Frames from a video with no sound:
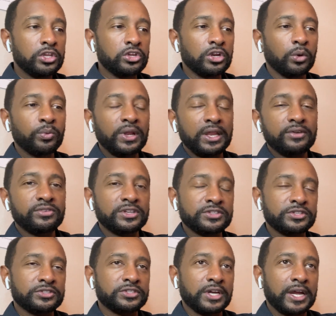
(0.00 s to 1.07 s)
You know, we live in a
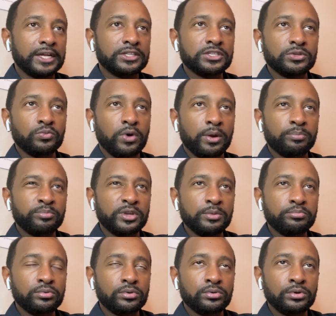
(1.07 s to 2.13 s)
society where
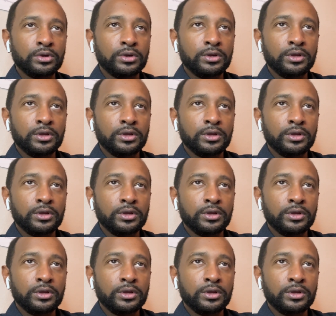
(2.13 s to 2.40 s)
people